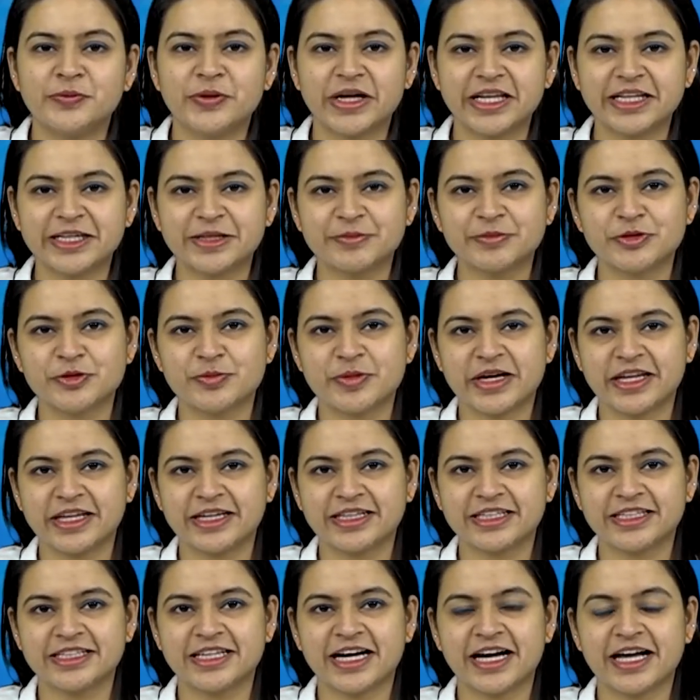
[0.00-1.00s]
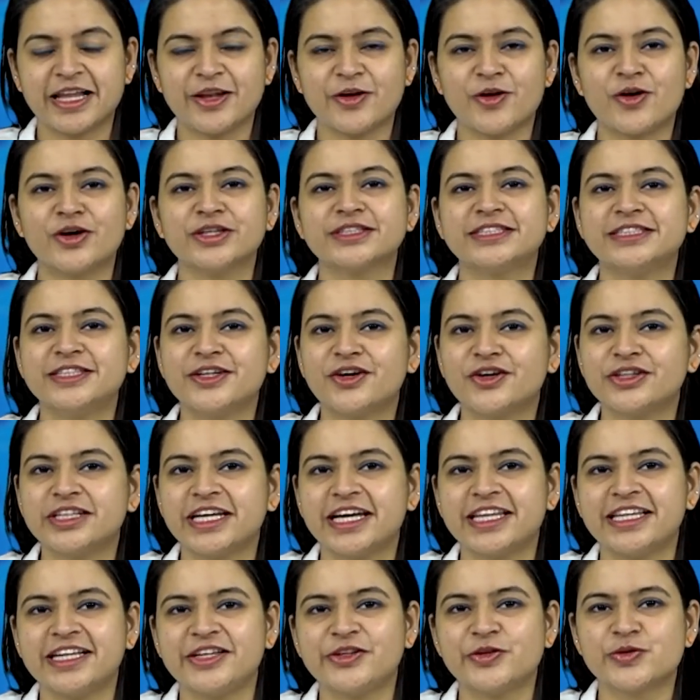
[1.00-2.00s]
welcome to Medical Dialogues, your
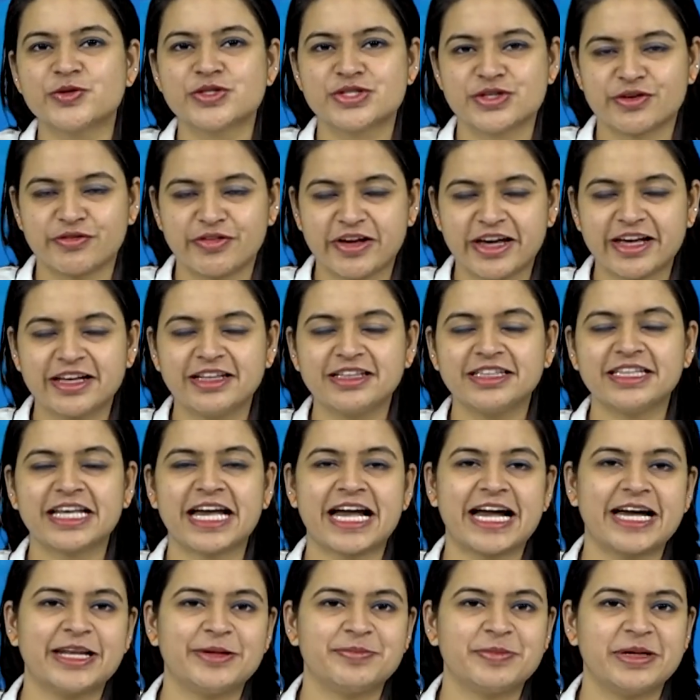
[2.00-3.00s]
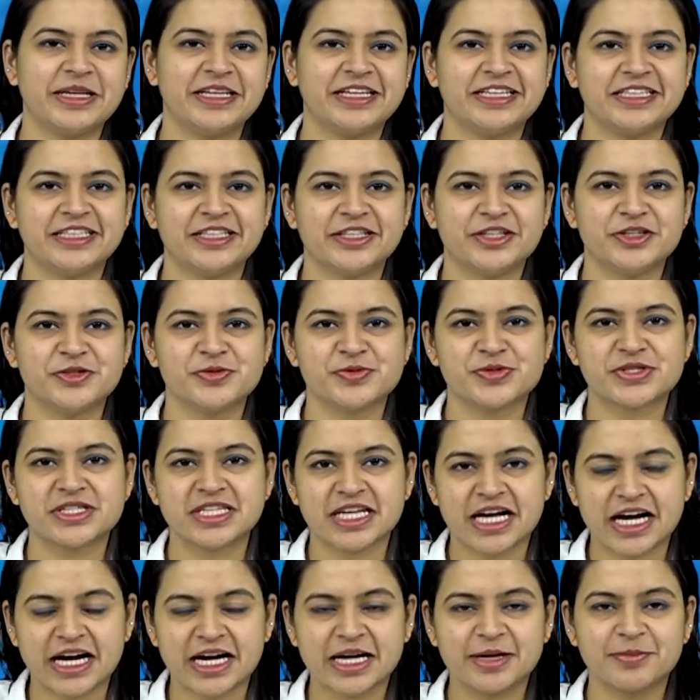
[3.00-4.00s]
daily dose of health and medical news.
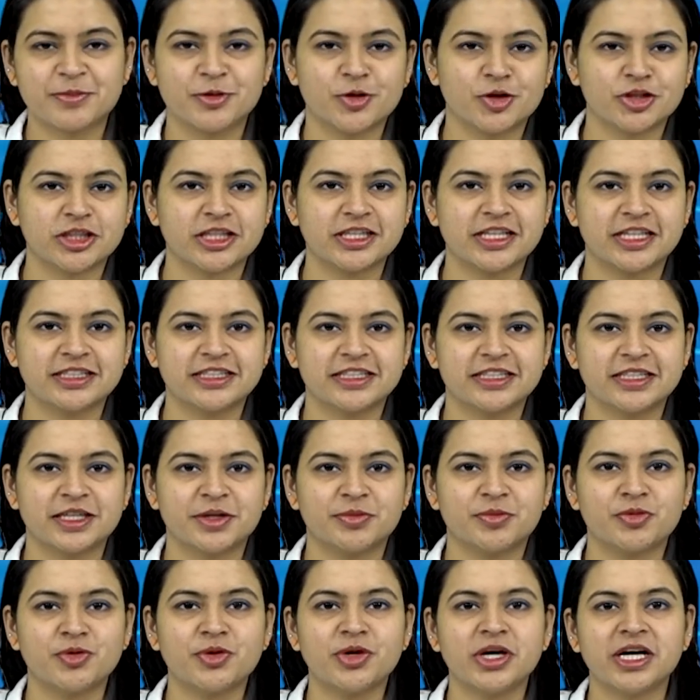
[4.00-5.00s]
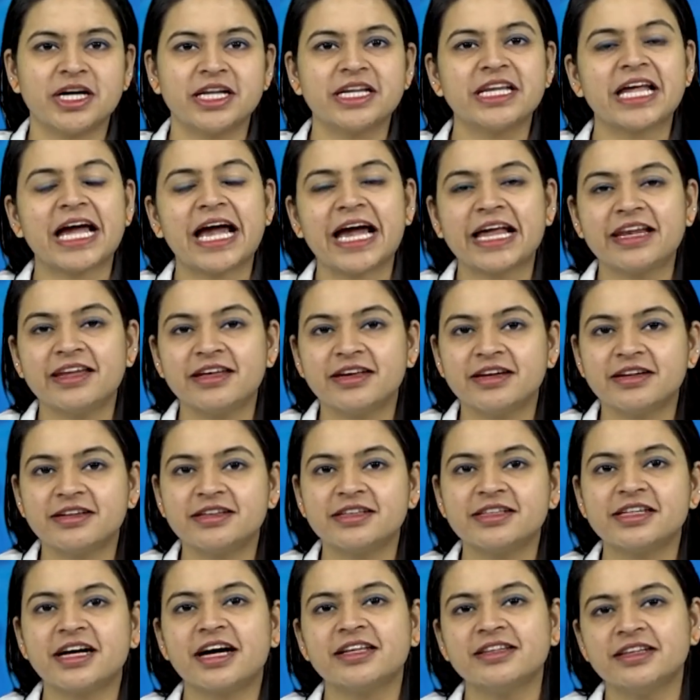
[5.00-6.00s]
I am Dr. Nandita Mohan, and here
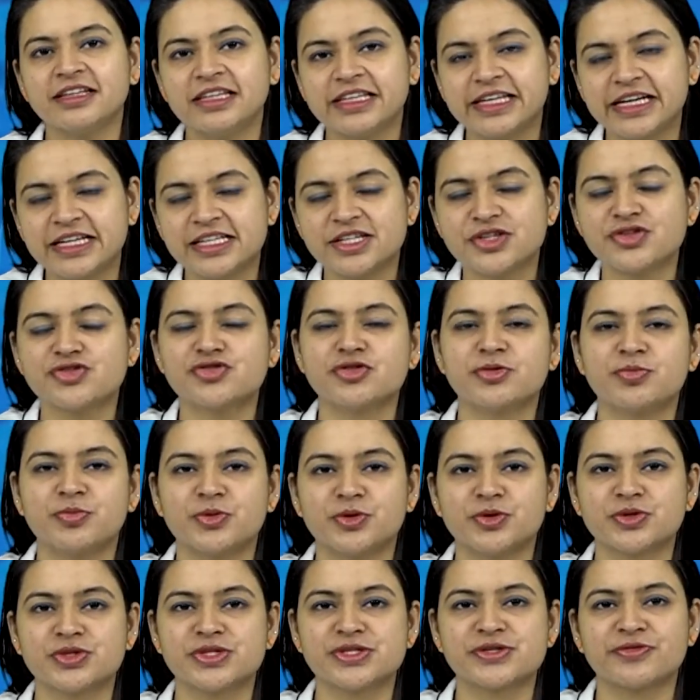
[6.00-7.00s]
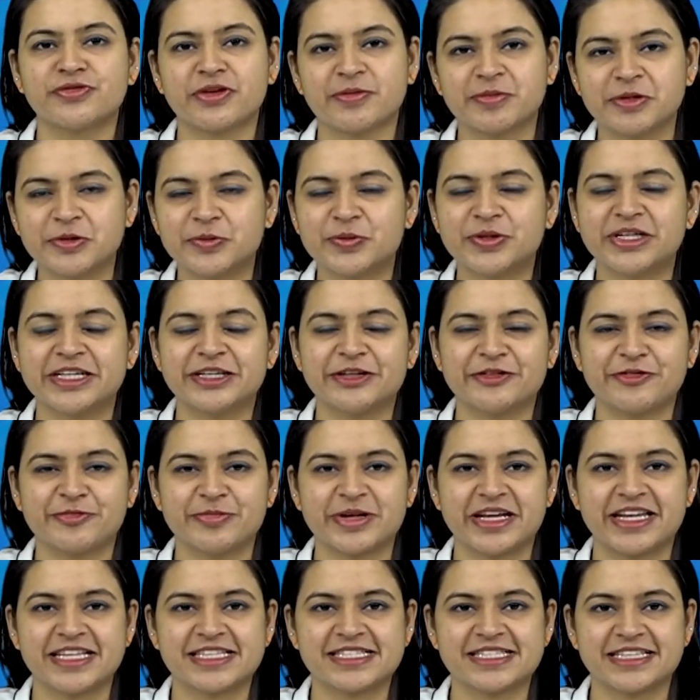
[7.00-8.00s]
are the latest reports from the world of
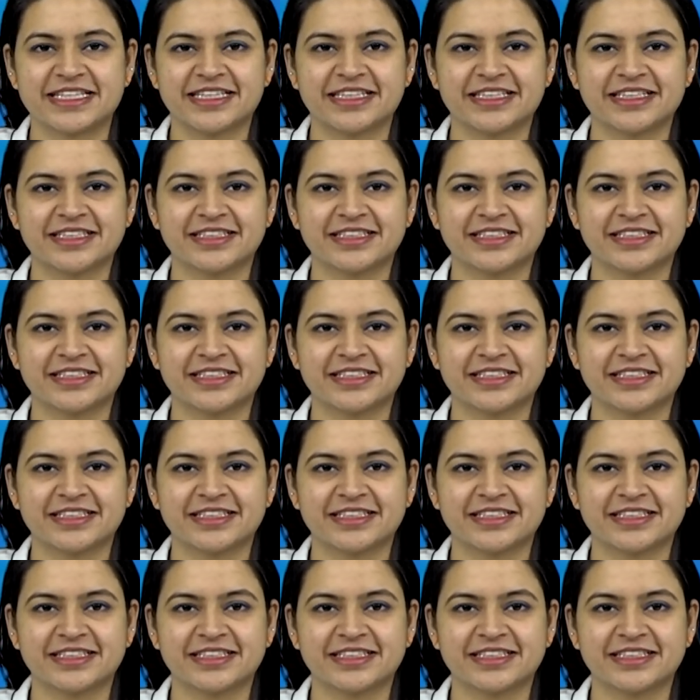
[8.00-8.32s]
medicine.